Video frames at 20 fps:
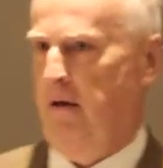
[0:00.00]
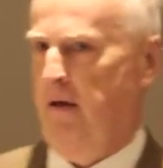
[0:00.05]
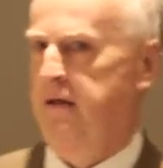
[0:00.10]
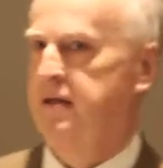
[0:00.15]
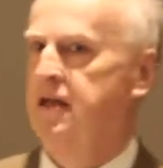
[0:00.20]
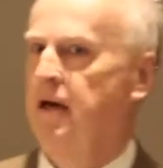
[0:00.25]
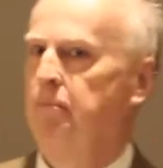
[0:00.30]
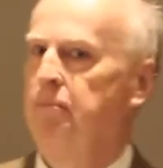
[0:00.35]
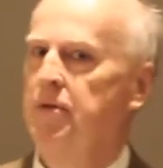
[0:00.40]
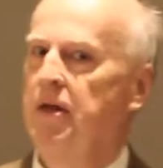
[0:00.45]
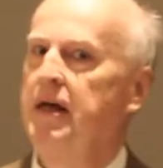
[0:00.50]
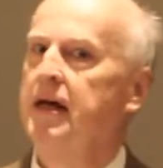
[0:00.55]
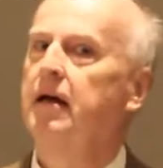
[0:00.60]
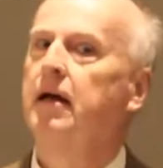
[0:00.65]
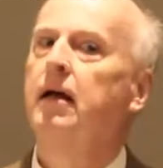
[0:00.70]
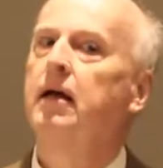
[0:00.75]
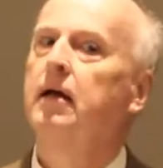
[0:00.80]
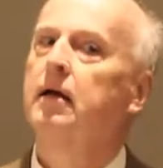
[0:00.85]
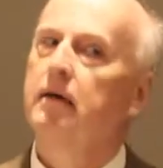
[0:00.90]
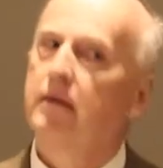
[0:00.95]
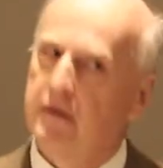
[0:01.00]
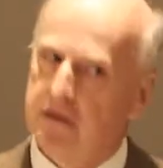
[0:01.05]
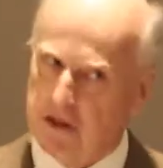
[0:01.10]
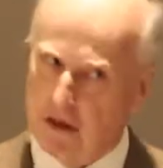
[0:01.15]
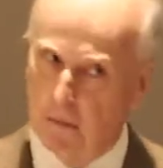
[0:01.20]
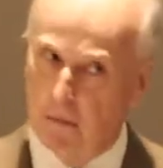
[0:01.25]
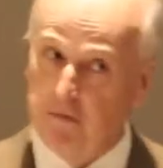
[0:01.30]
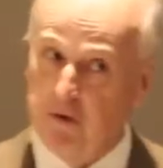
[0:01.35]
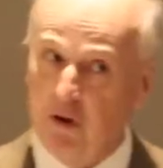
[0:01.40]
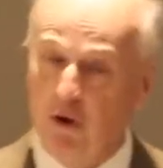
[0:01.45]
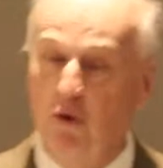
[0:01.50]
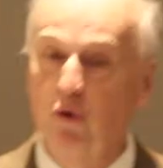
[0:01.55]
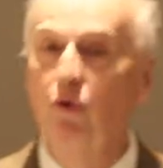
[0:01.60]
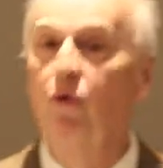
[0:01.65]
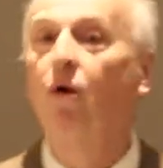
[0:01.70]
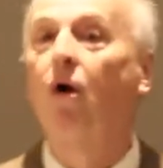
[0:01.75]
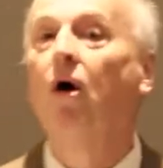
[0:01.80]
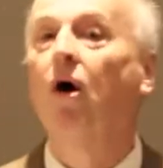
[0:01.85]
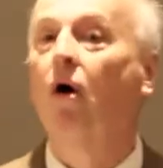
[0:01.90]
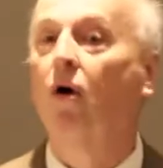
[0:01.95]
It's something some of
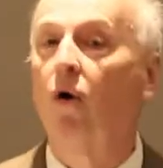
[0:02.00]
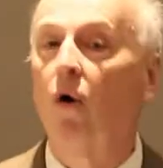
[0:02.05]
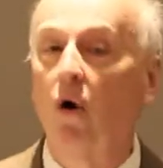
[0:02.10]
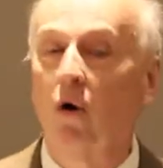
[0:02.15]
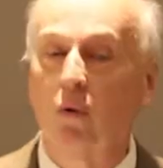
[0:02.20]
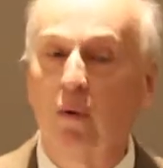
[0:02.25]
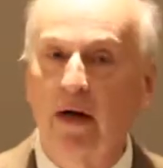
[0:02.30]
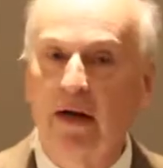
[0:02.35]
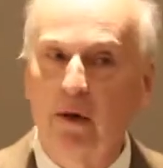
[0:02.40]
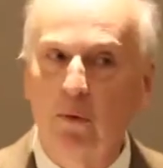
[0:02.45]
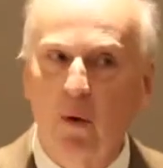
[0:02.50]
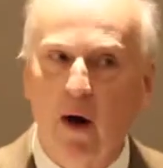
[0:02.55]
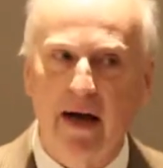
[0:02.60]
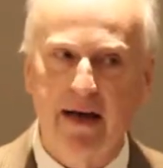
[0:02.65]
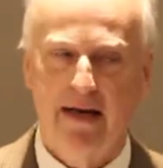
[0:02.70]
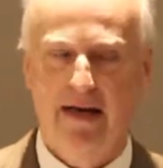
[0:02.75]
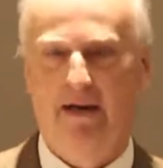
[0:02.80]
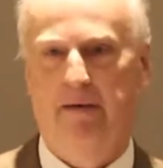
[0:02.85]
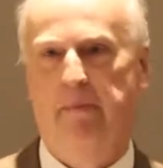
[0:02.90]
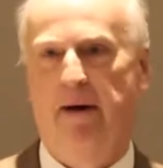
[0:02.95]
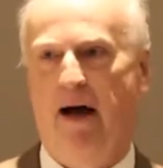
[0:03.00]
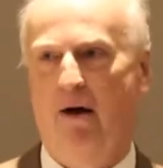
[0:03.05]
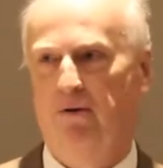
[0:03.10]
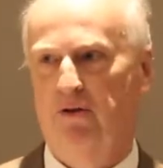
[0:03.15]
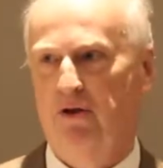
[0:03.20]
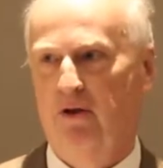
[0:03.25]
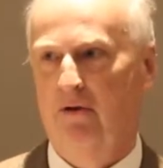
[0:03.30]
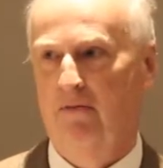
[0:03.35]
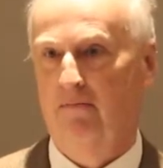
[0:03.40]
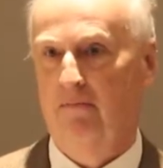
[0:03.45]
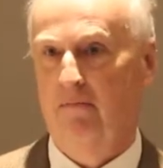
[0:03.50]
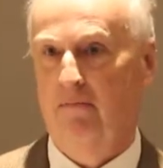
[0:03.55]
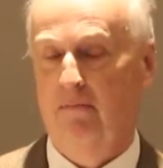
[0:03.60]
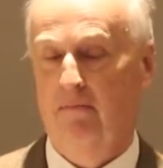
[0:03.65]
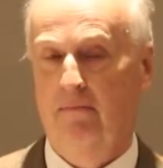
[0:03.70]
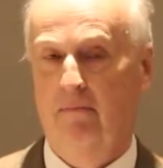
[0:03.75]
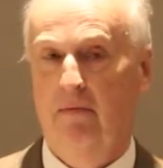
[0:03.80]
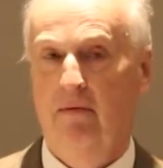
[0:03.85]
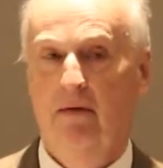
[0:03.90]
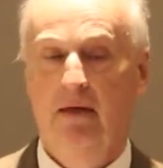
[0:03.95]
you are already writing about.
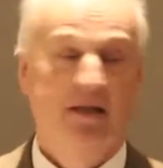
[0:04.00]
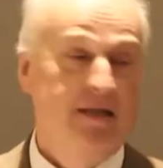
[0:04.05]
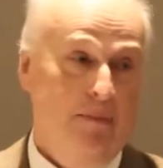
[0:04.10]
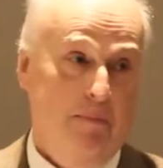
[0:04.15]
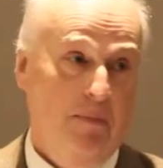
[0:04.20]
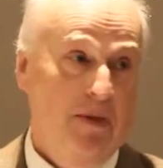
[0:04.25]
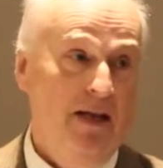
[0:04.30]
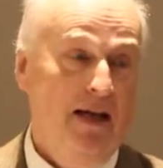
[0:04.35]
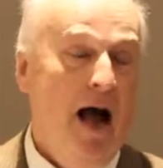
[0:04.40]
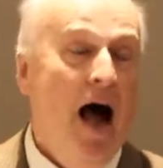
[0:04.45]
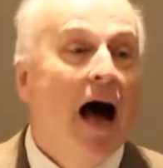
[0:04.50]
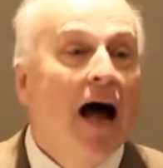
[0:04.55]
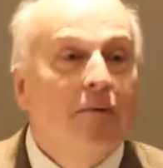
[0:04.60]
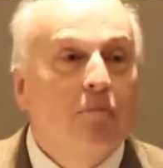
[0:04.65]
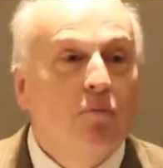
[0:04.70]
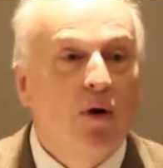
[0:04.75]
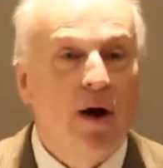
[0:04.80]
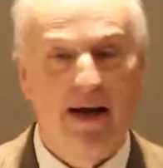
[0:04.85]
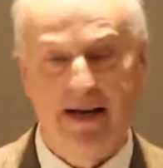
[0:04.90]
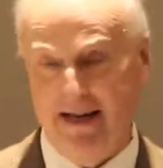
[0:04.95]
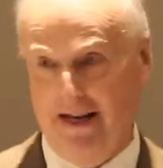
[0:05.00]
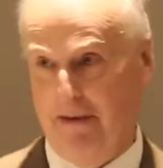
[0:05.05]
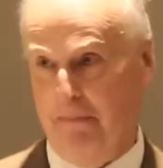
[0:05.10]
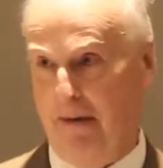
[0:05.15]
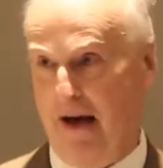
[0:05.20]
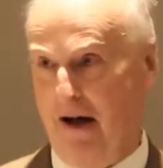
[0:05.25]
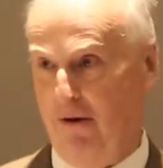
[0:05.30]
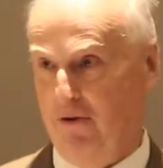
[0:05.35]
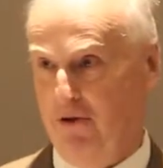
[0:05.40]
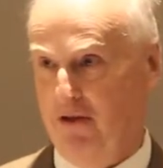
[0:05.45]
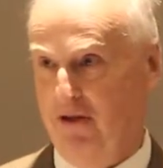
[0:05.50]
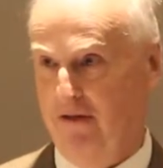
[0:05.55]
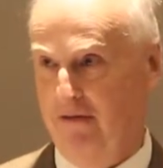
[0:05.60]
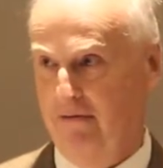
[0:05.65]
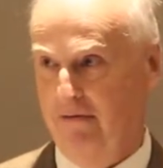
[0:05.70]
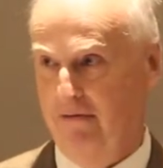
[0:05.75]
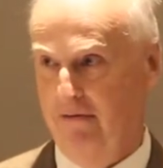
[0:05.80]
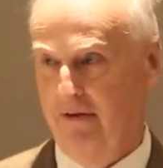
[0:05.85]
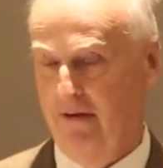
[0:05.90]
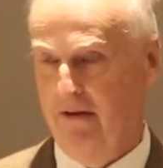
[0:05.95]
It's something I'm writing about.
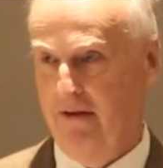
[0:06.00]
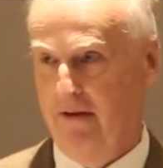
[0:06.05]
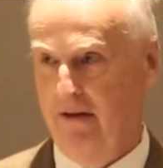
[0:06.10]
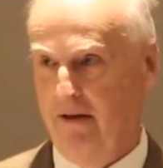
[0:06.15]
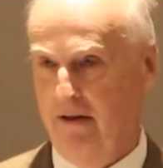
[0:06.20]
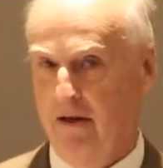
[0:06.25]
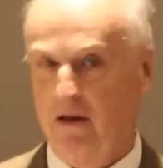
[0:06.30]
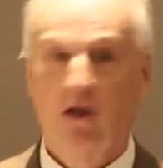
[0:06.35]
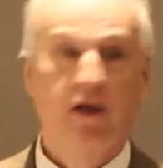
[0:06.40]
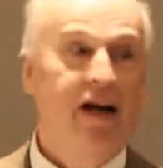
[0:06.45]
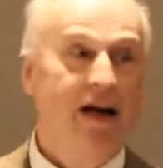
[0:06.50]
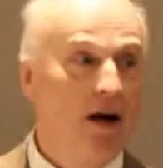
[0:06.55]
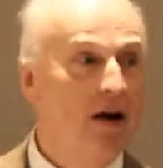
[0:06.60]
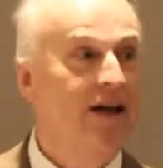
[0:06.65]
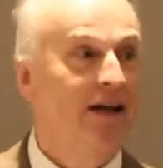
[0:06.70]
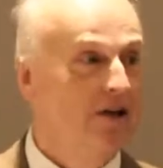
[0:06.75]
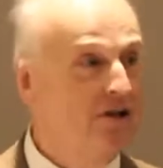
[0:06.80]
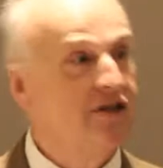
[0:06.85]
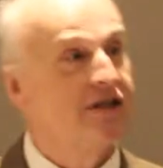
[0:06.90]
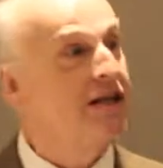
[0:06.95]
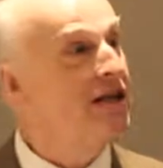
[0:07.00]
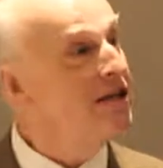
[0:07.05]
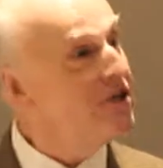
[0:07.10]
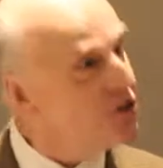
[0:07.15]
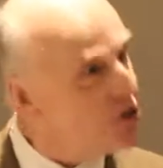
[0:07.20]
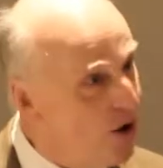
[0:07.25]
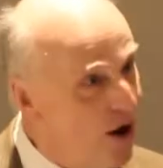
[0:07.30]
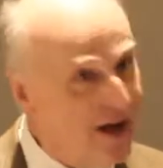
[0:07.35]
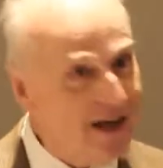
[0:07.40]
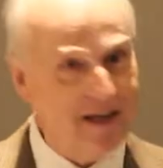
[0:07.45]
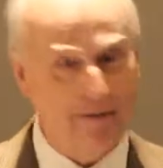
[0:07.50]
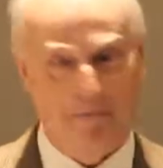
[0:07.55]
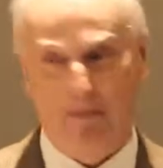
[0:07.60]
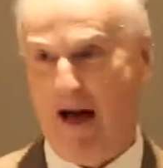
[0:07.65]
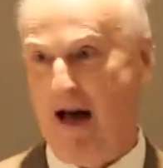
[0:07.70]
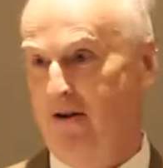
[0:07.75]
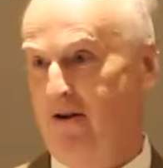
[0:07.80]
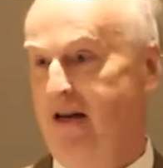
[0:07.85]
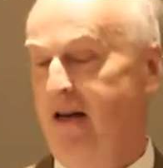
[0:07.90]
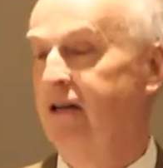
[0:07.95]
Claire Hill's going to talk
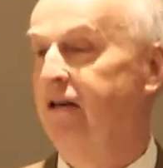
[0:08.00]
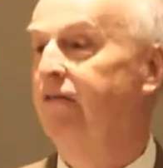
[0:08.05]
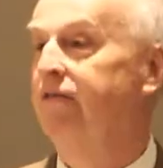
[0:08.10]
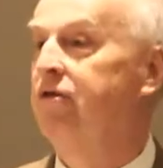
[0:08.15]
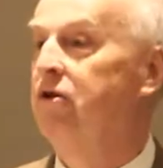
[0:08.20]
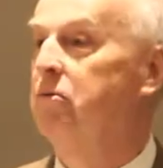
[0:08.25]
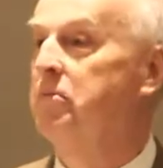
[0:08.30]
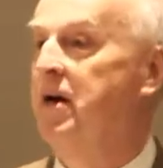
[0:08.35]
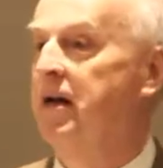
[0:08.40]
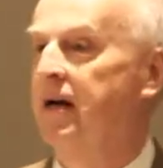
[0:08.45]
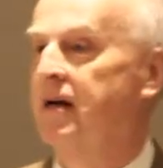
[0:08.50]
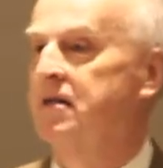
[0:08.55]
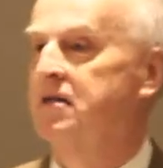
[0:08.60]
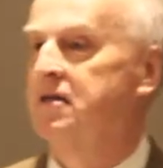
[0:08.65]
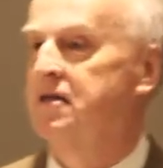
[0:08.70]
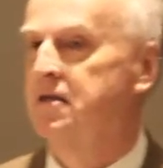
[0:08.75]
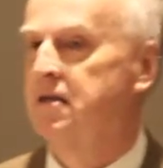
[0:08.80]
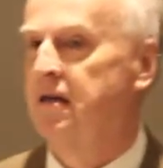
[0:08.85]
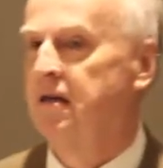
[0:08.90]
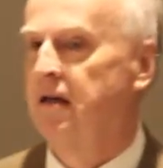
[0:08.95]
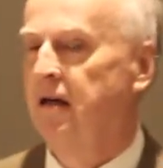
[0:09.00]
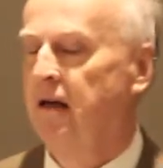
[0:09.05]
about it in a few minutes.